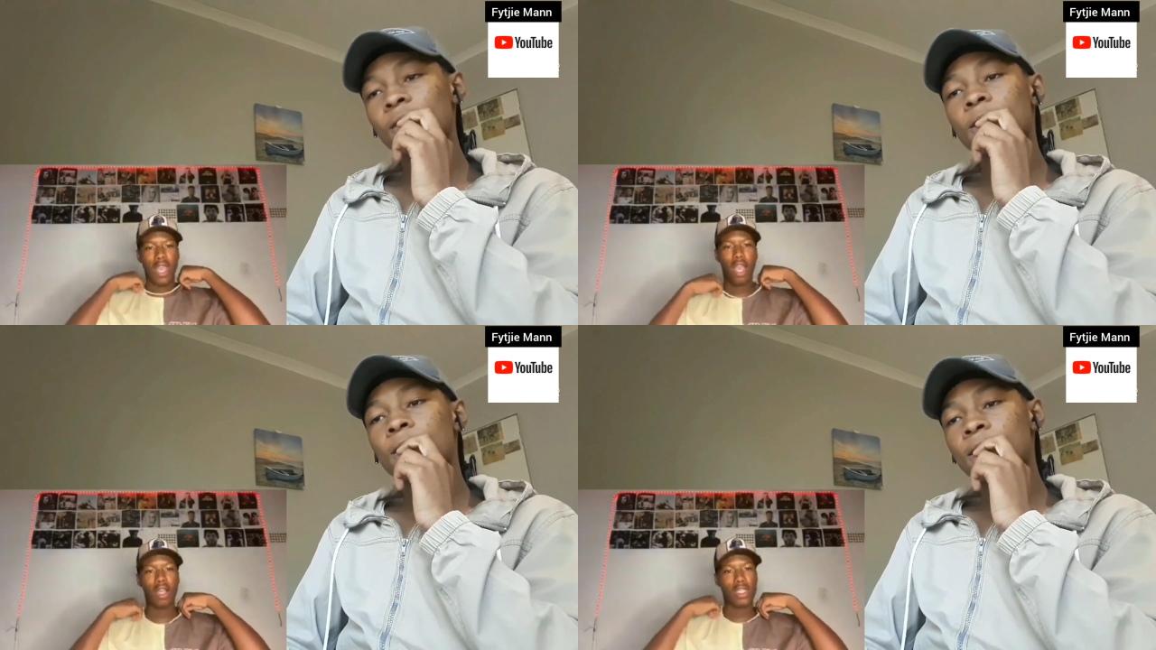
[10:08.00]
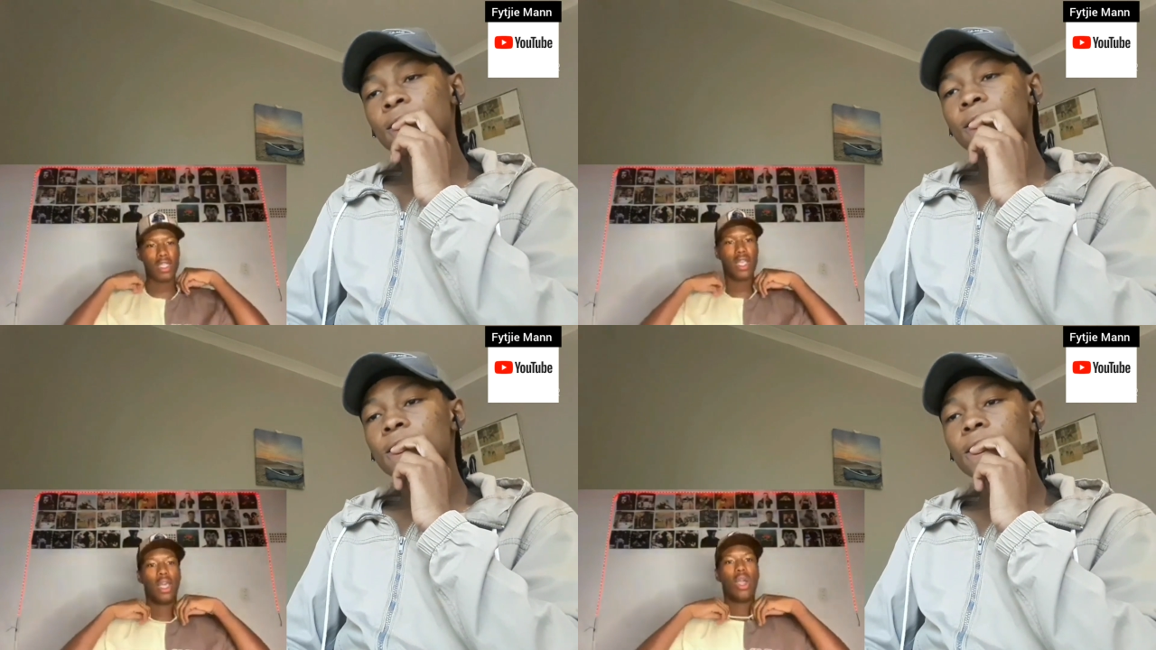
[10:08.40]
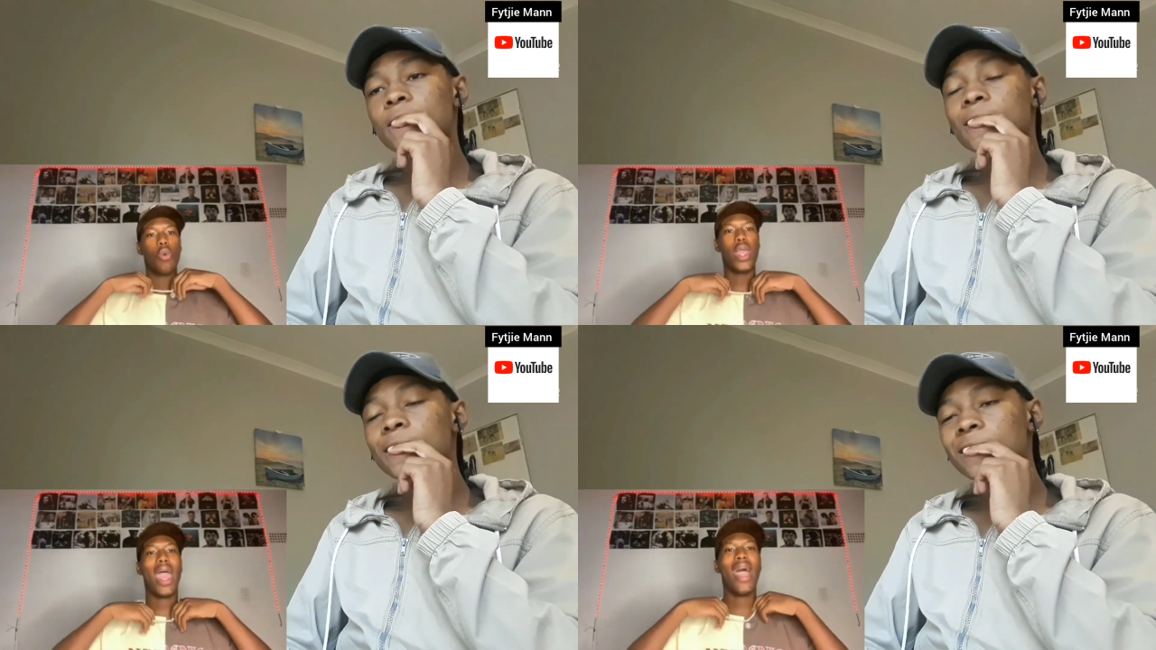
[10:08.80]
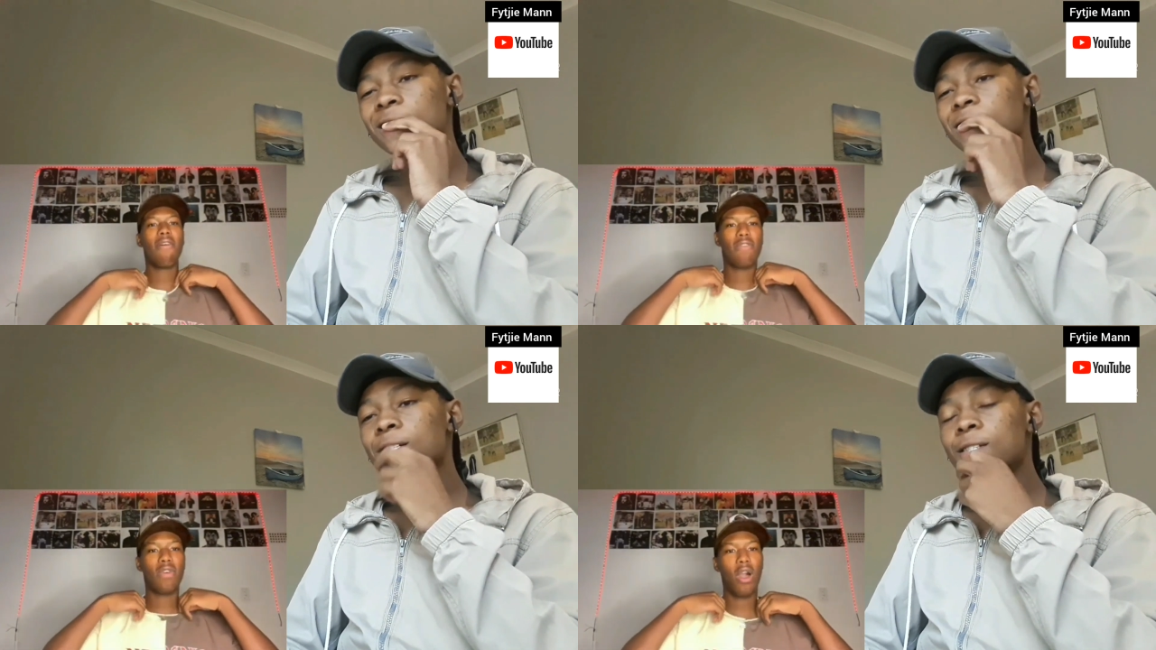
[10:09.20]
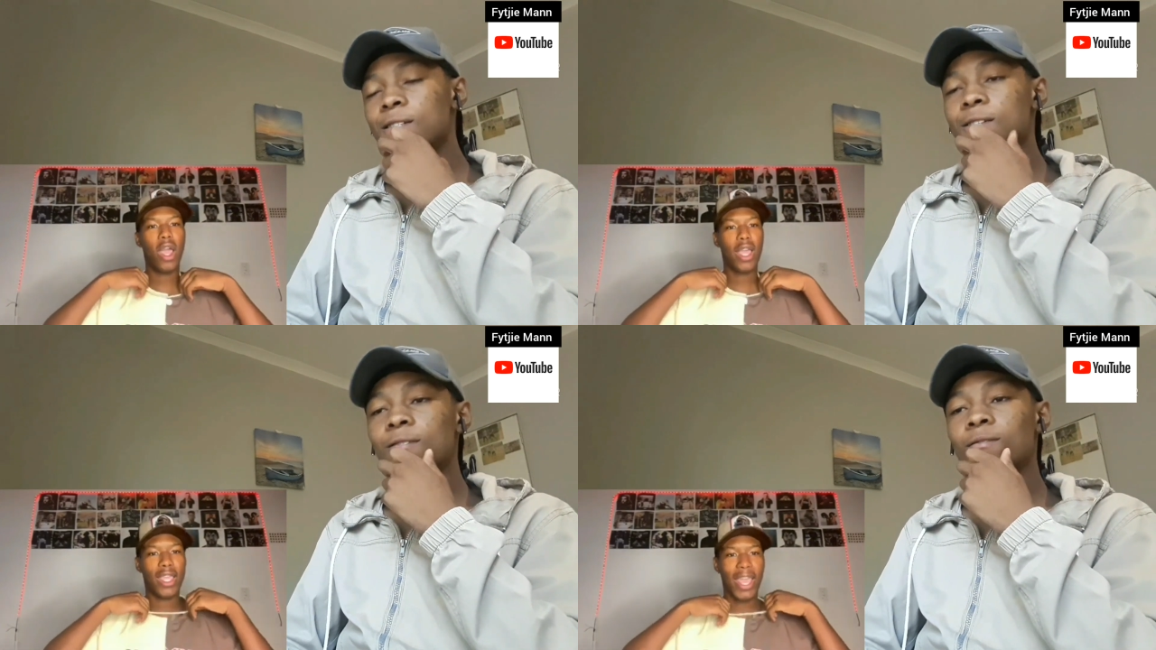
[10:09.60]
Speaker 1: Gang because we have
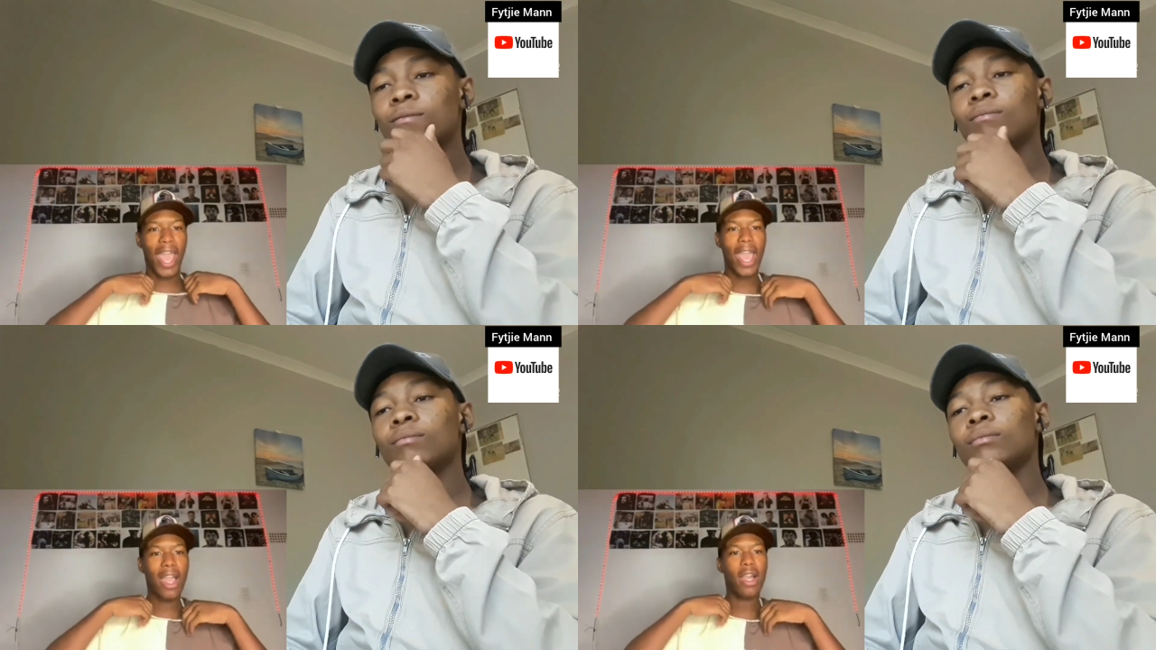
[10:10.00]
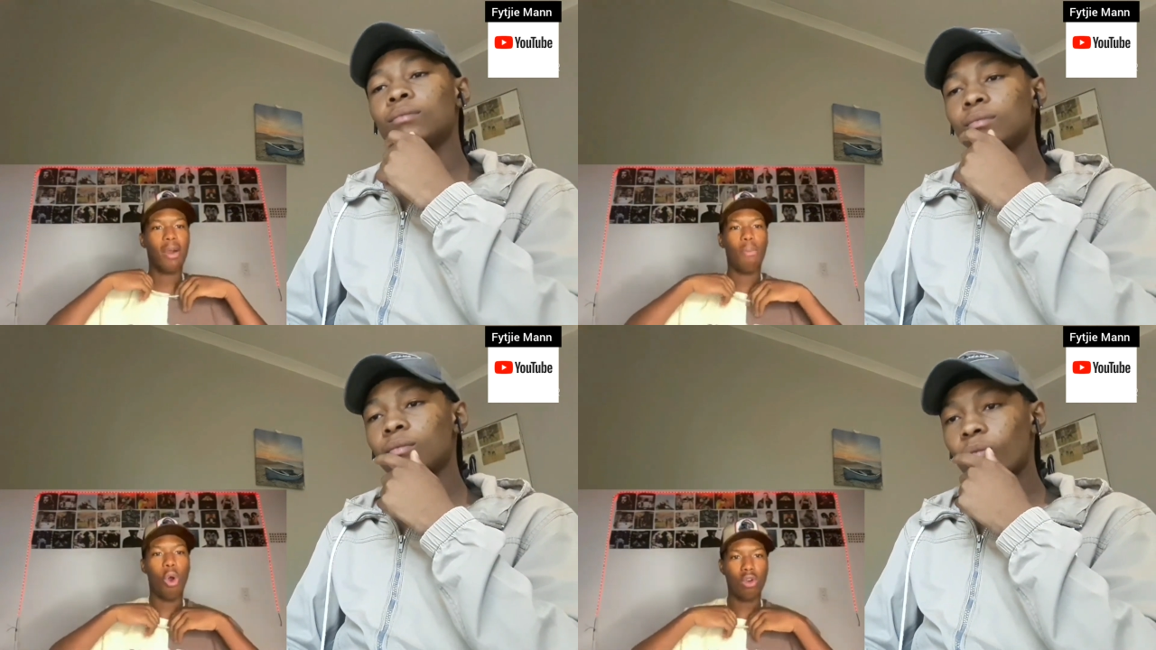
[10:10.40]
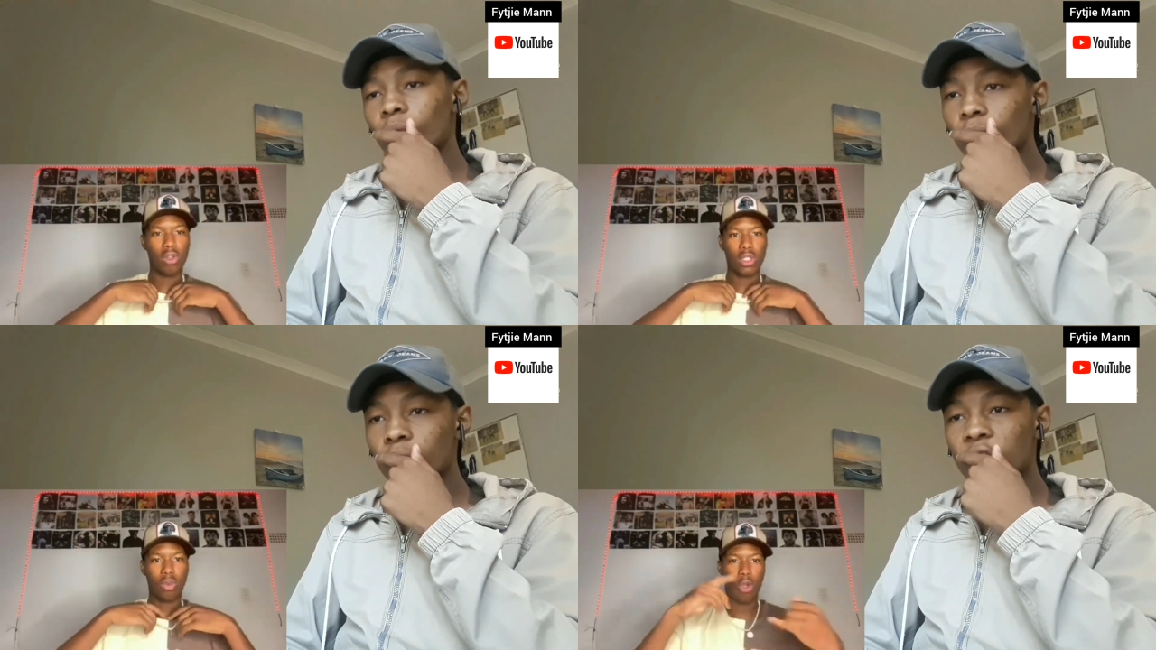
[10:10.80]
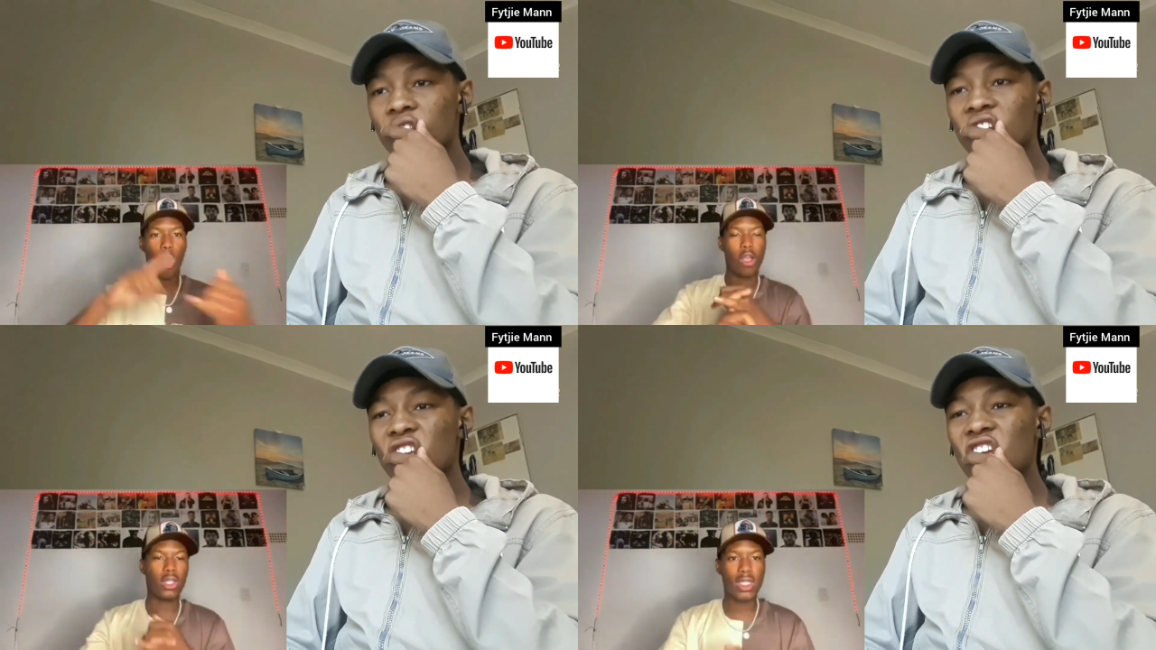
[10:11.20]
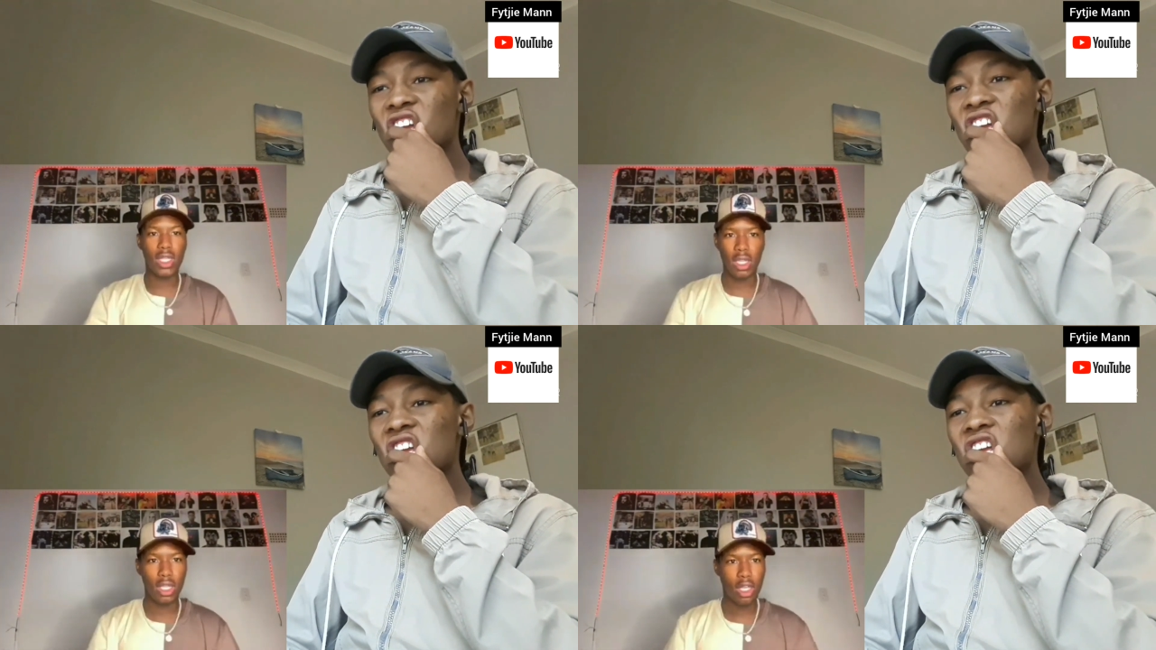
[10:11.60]
gang morals,
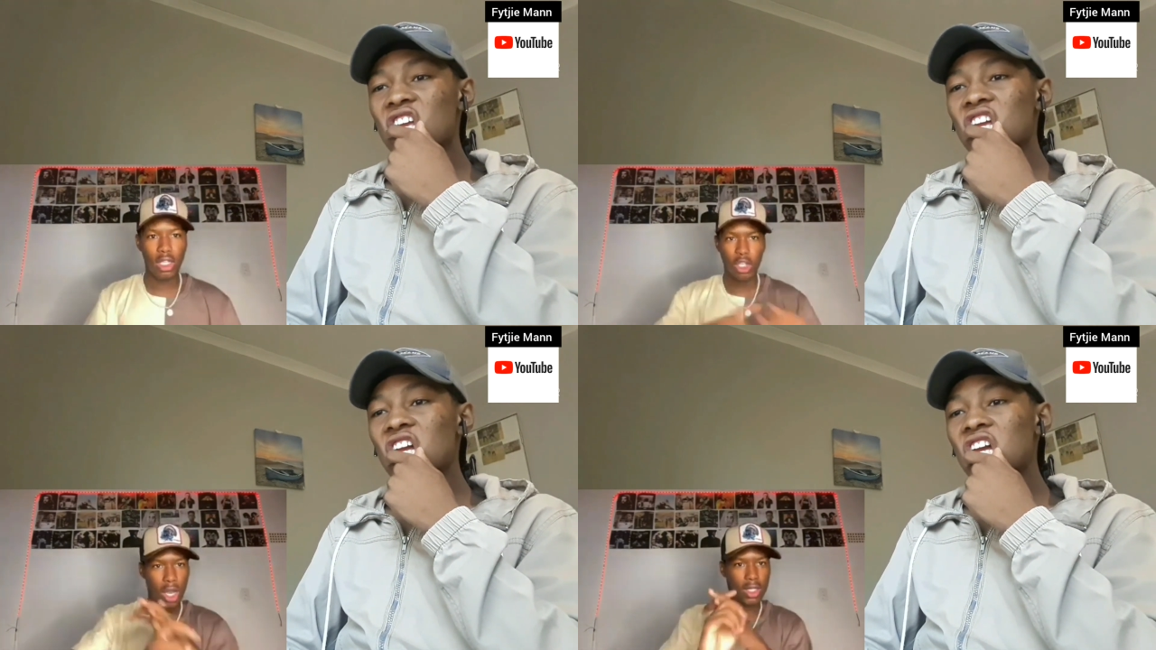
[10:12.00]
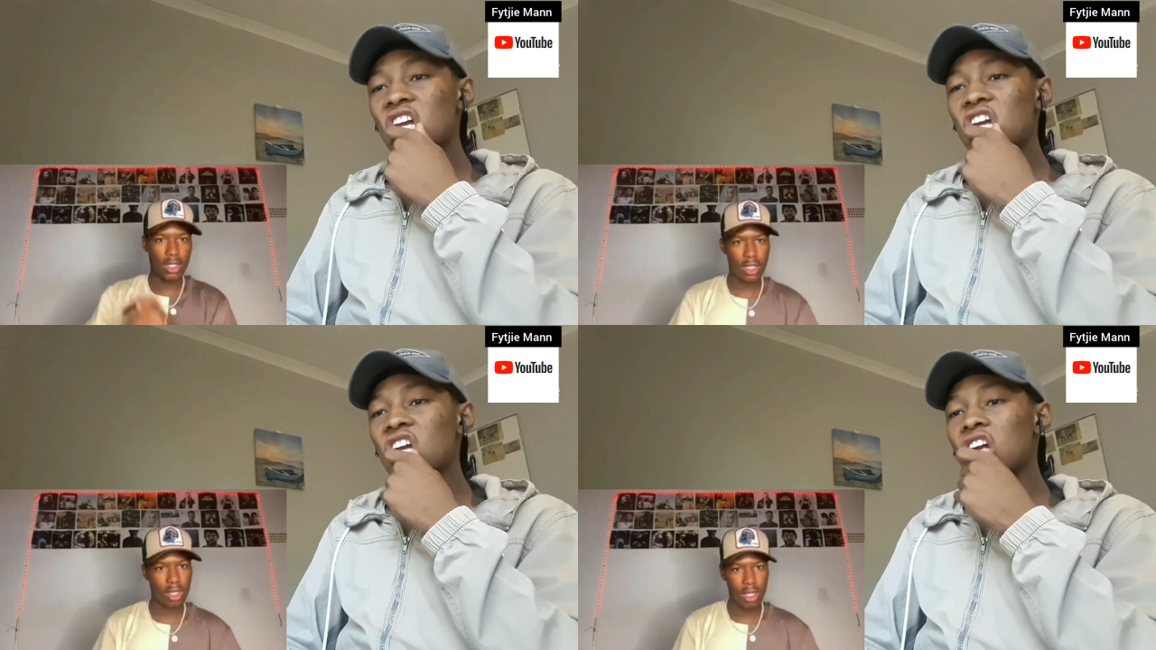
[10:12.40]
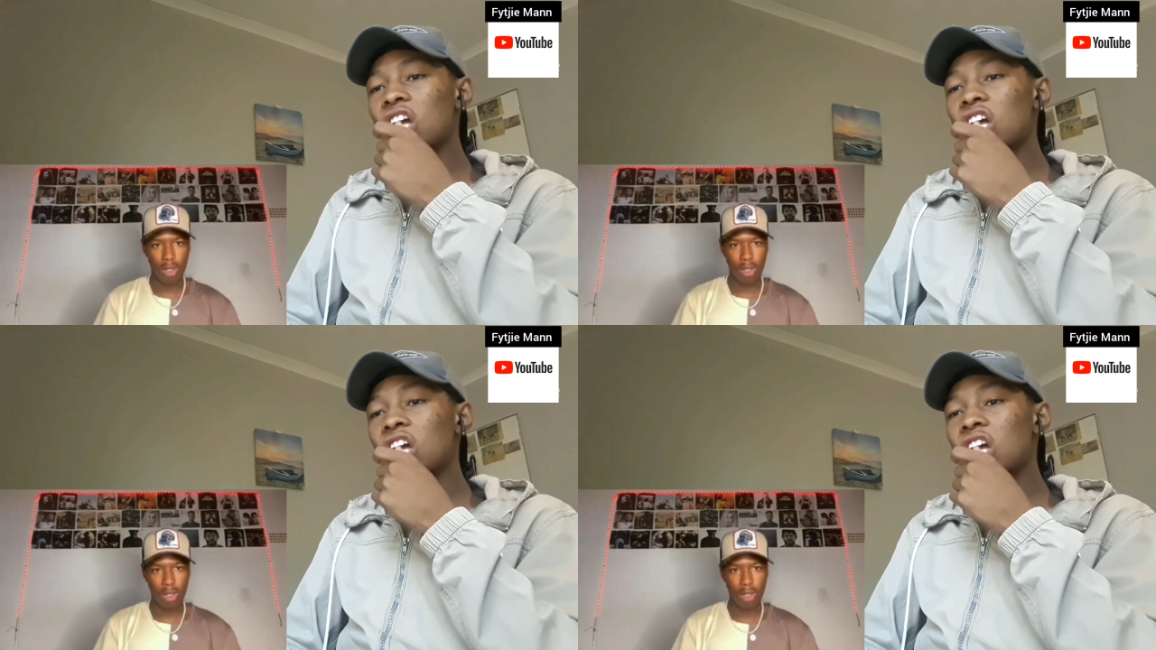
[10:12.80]
loyalty, trust.